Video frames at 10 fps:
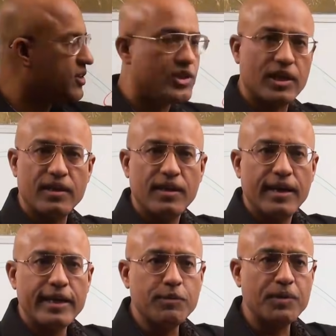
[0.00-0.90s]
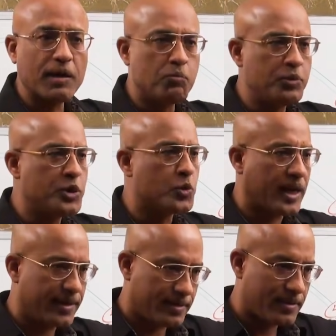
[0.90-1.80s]
region, it become
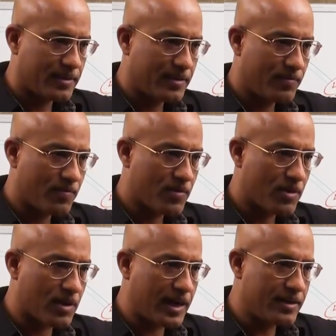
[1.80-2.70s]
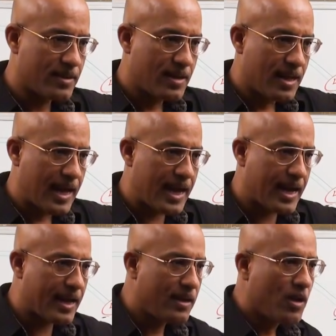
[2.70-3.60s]
mutant, right?
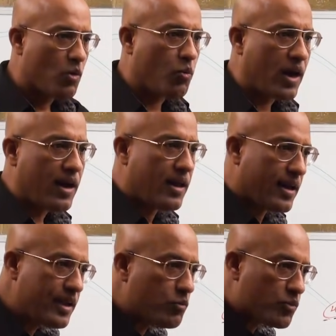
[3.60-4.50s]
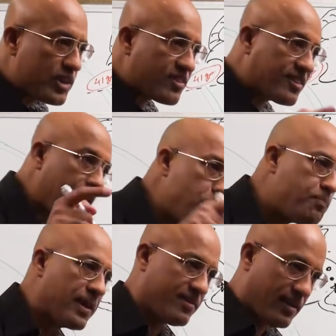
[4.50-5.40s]
And in the same
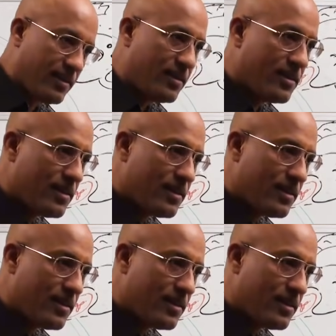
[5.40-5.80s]
person,